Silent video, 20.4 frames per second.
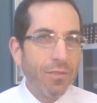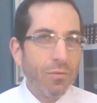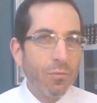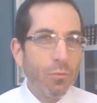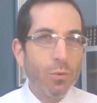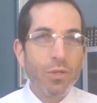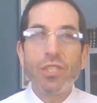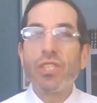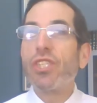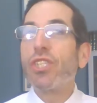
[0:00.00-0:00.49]

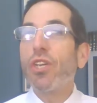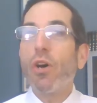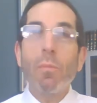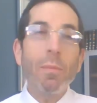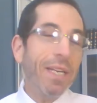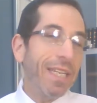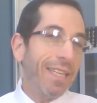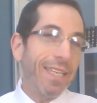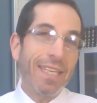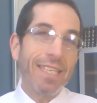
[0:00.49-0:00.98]
with so
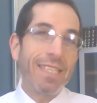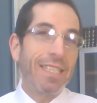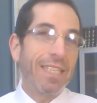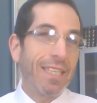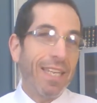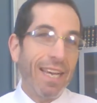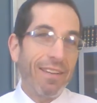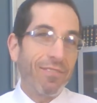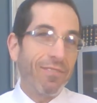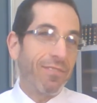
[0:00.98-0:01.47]
many things in
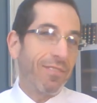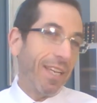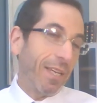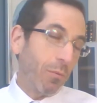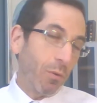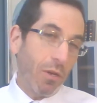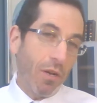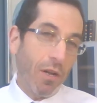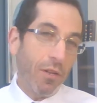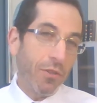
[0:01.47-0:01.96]
life, like
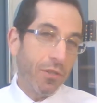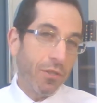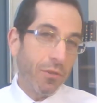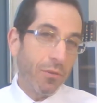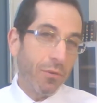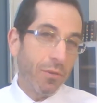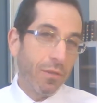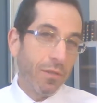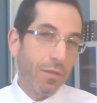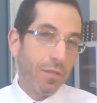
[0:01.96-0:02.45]
we all do,